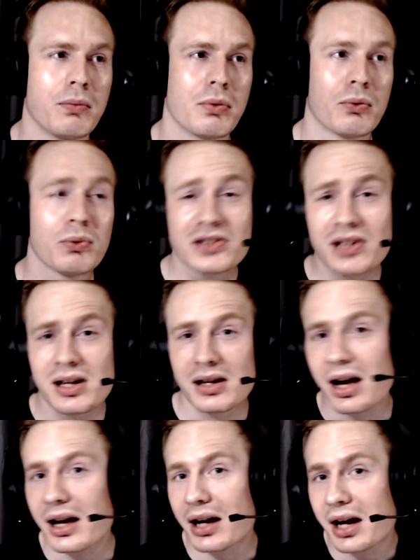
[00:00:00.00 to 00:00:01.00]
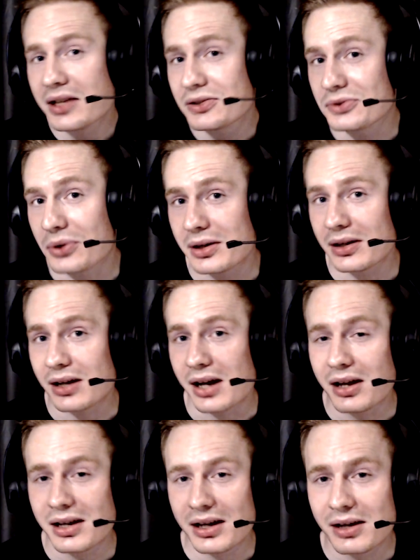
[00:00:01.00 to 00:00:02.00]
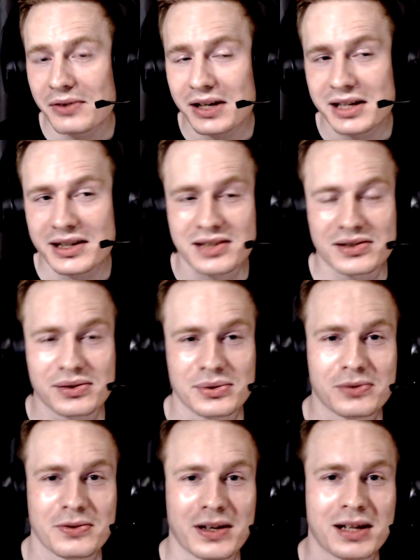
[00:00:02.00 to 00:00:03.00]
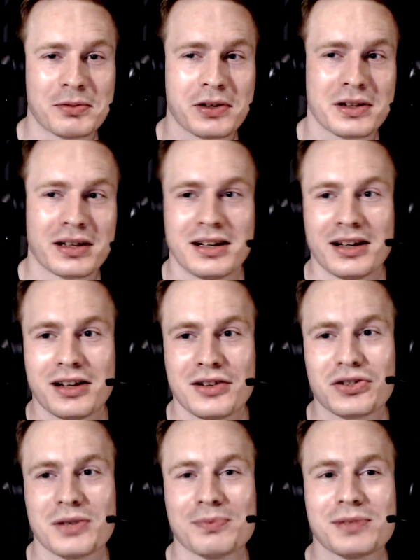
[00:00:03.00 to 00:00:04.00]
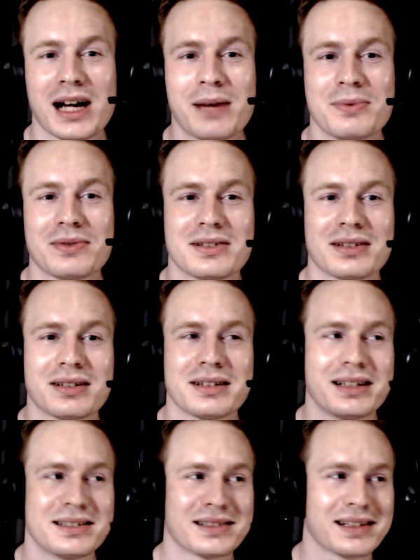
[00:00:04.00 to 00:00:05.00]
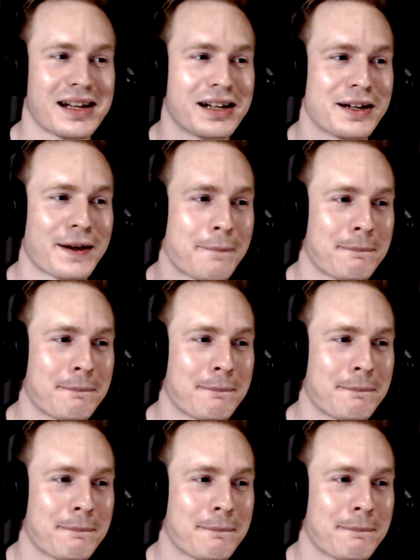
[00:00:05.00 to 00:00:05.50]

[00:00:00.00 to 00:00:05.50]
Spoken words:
which I enjoy. I think that's a good thing, but sometimes it's like